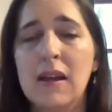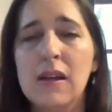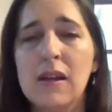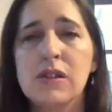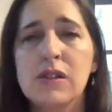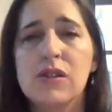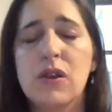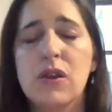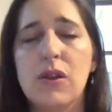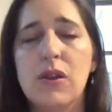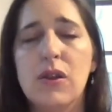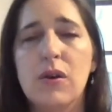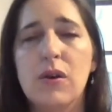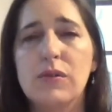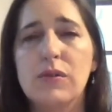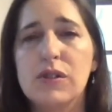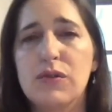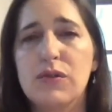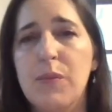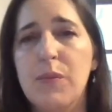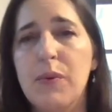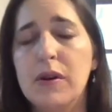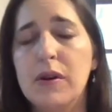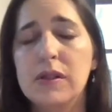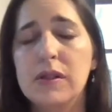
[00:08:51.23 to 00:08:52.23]
So there was
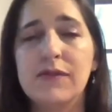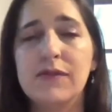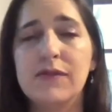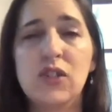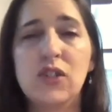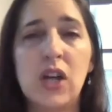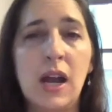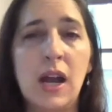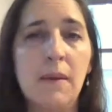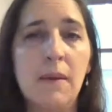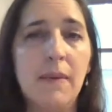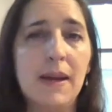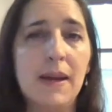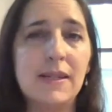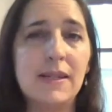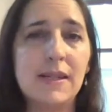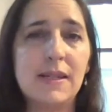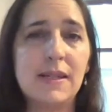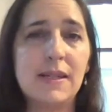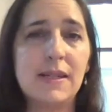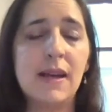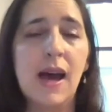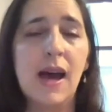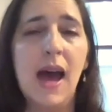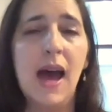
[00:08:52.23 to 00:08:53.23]
reports of
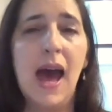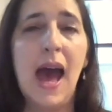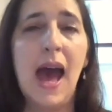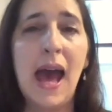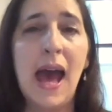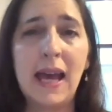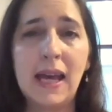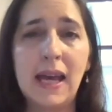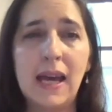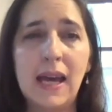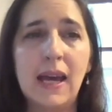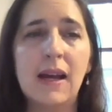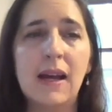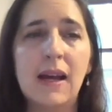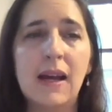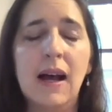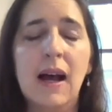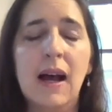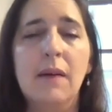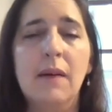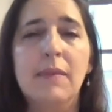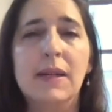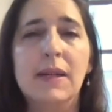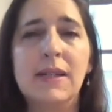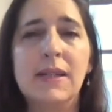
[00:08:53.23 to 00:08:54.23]
China-based hacking
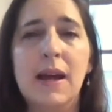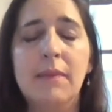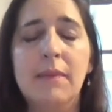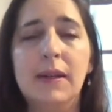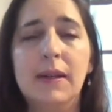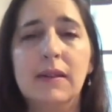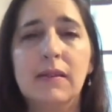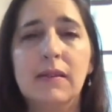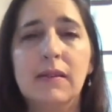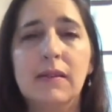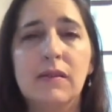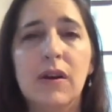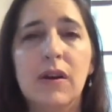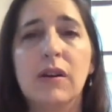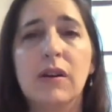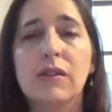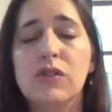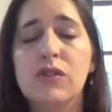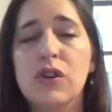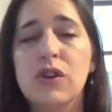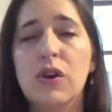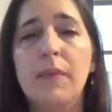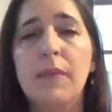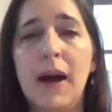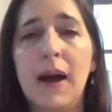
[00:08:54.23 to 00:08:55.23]
attempting to target
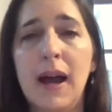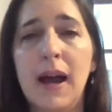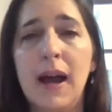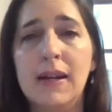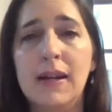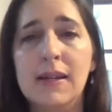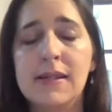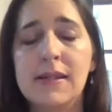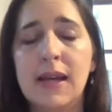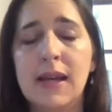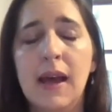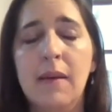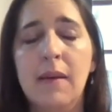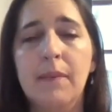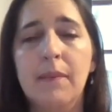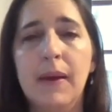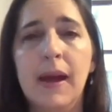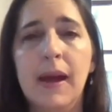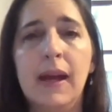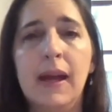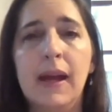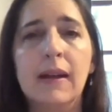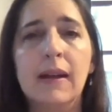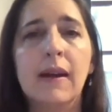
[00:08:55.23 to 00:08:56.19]
Joe Biden's campaign.